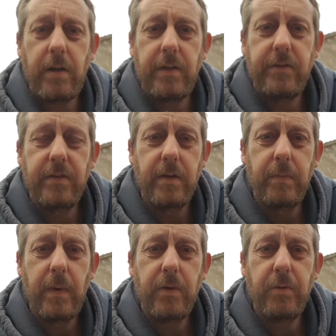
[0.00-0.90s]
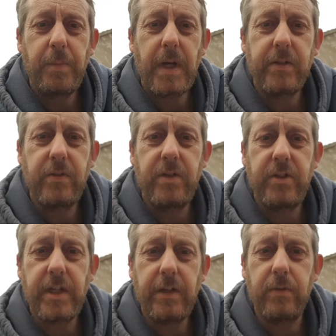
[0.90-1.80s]
Guys, welcome back to the
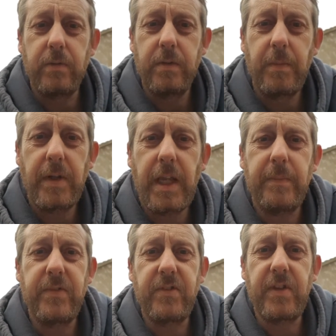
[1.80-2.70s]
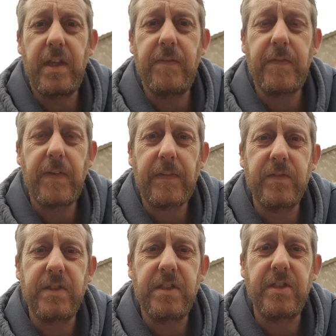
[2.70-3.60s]
channel. My name's Steve if you
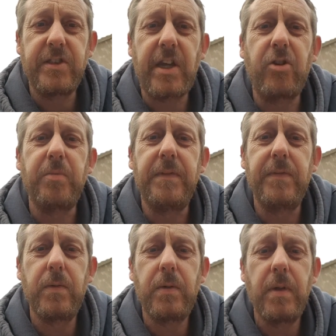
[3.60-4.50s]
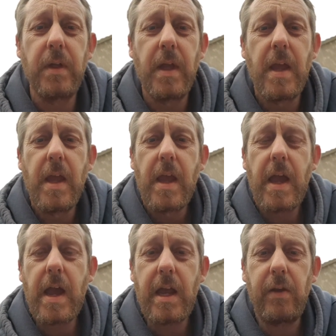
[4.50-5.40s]
haven't seen the channel before,
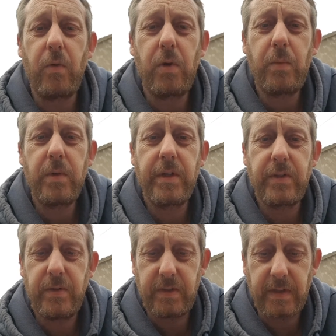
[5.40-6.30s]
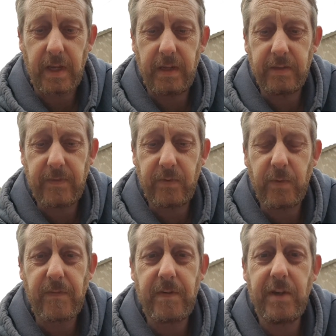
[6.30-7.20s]
and all I want to do today is give you
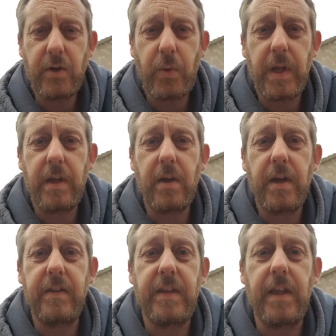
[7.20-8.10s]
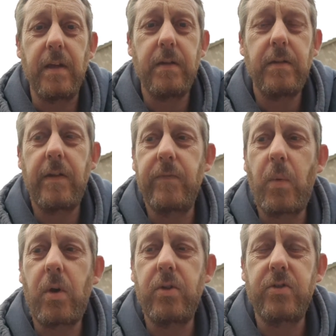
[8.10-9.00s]
a very quick idea of
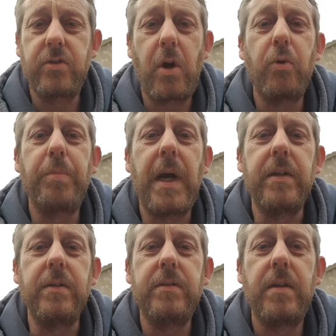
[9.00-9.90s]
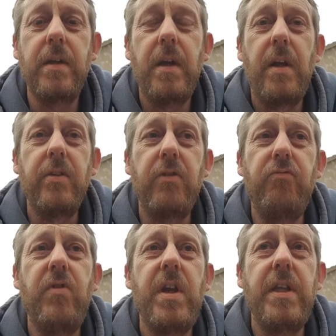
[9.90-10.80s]
what us gold panners that
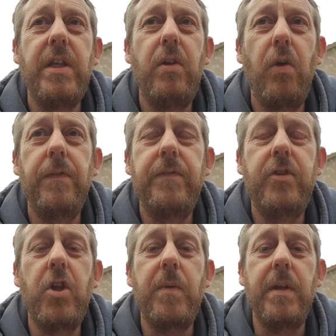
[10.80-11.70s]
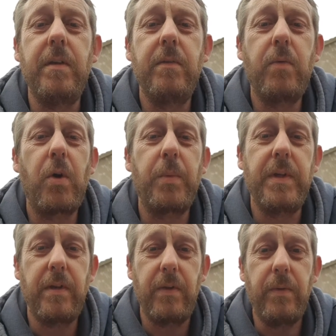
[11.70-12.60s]
really love doing what we
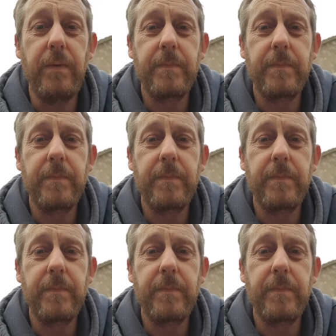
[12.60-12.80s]
do